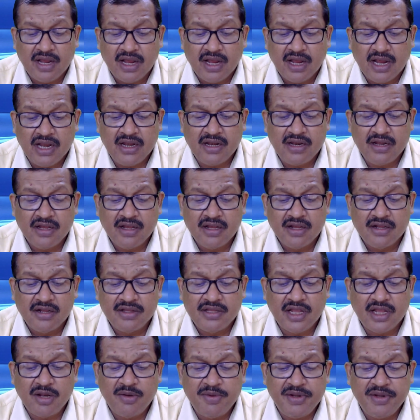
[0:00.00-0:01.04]
and
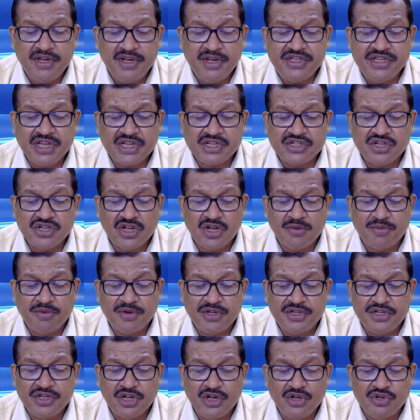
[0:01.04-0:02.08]
there will be rejection of
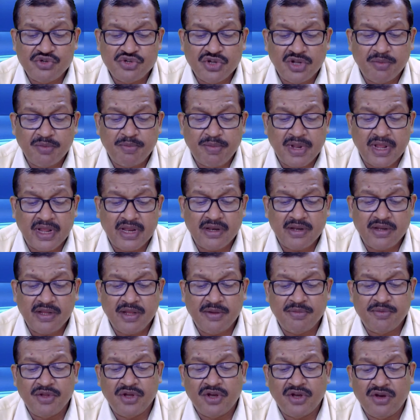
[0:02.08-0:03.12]
resolution plan
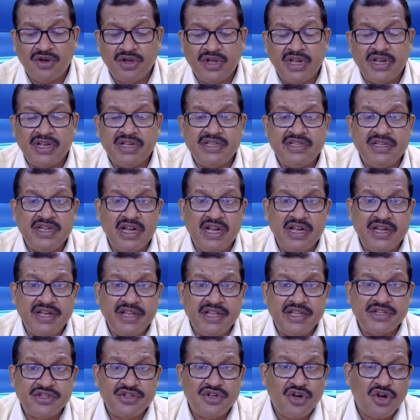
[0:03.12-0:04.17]
if the NCLT
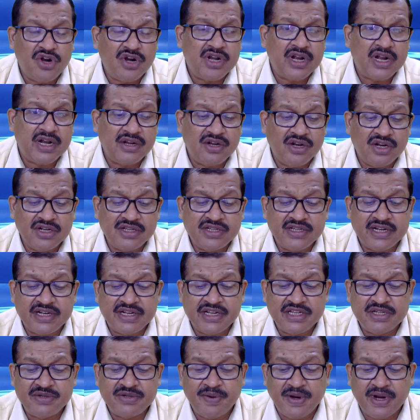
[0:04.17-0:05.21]
is not at all
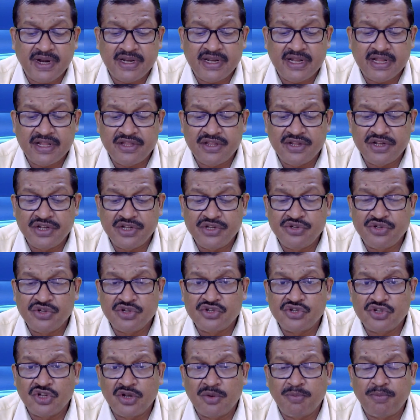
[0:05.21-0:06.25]
satisfied that the
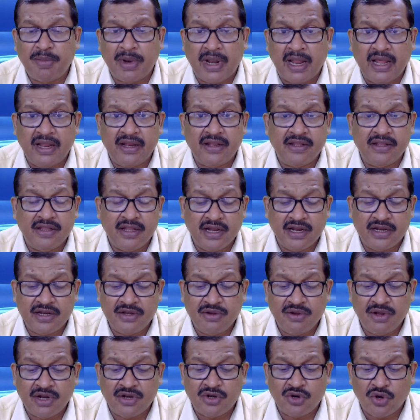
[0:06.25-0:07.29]
resolution plan that
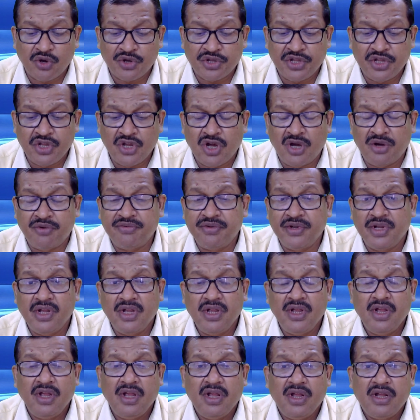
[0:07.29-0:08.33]
you are talking of,
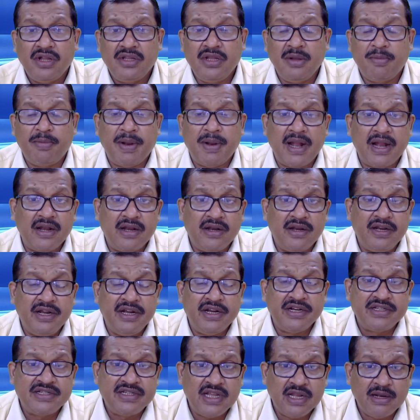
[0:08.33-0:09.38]
the plan
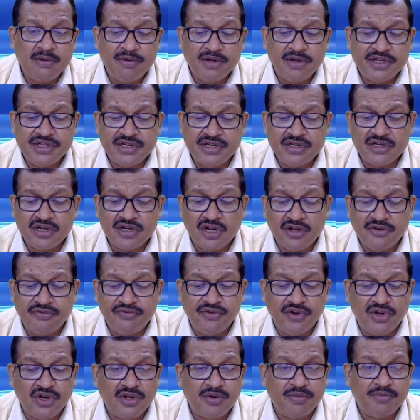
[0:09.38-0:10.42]
itself doesn't
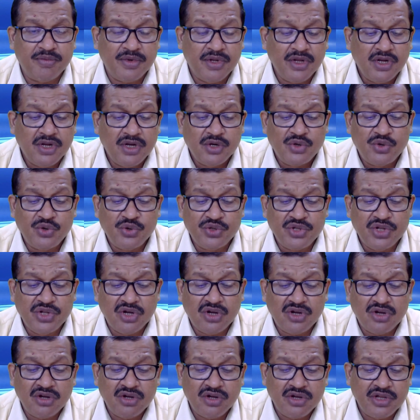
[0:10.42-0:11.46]
conform to
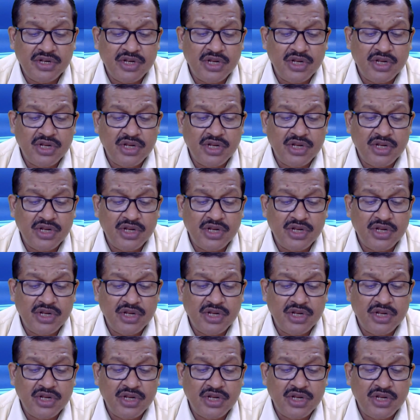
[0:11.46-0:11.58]
the